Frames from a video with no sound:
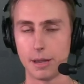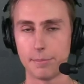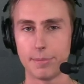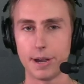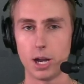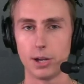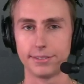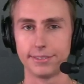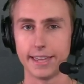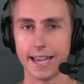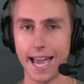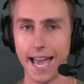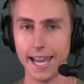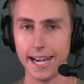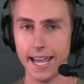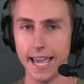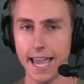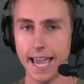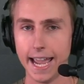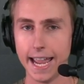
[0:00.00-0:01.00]
about
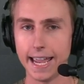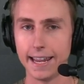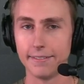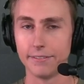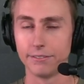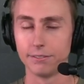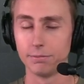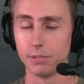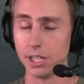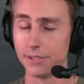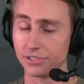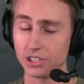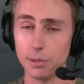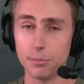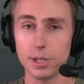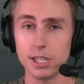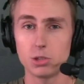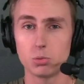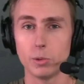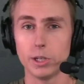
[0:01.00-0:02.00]
that. And if
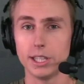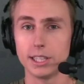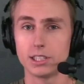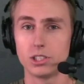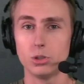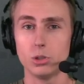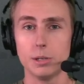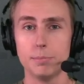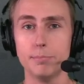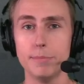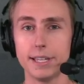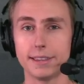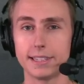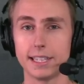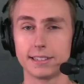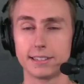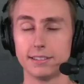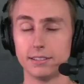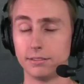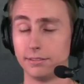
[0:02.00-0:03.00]
somebody's willing to admit
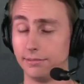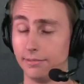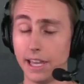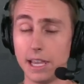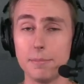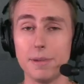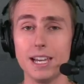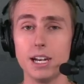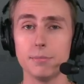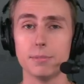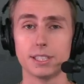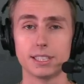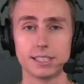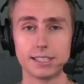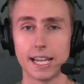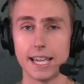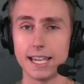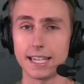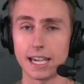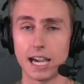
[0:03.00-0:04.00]
that they made a
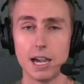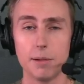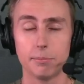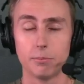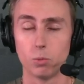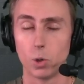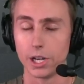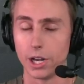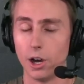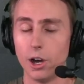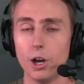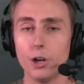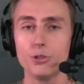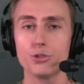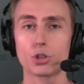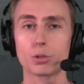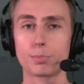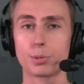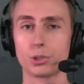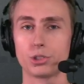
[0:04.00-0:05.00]
mistake, I'm
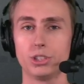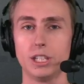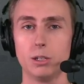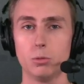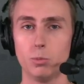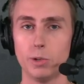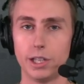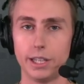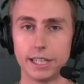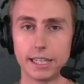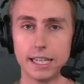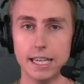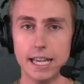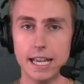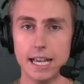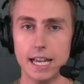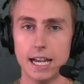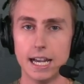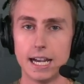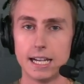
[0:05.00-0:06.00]
100% willing
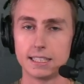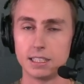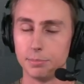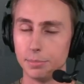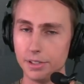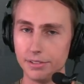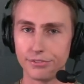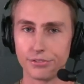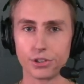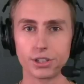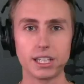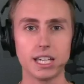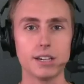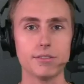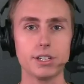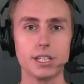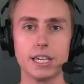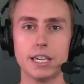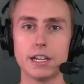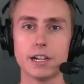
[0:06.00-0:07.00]
to be
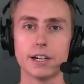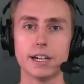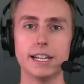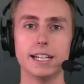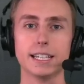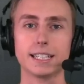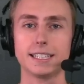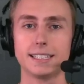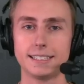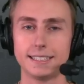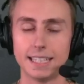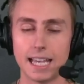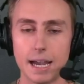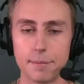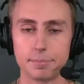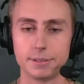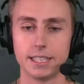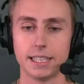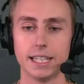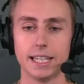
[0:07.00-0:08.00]
forgiving here and
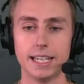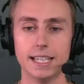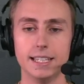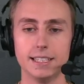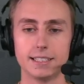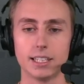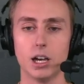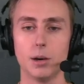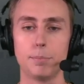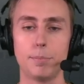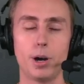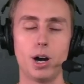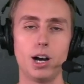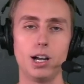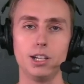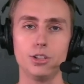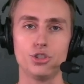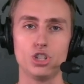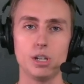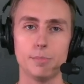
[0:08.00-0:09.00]
accept his
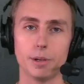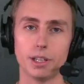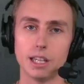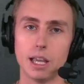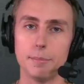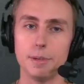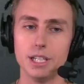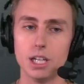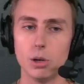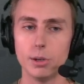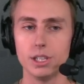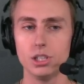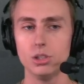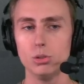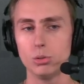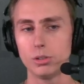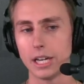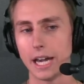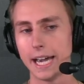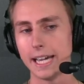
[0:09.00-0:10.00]
apology. But let me know what
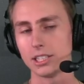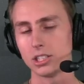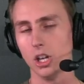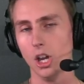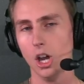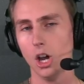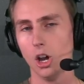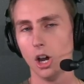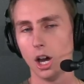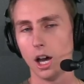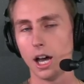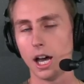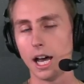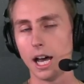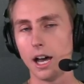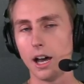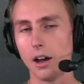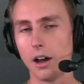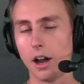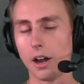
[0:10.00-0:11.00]
you guys
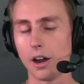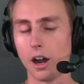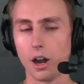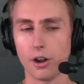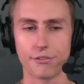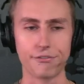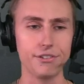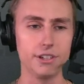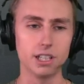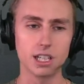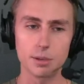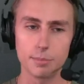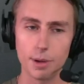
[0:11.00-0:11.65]
are feeling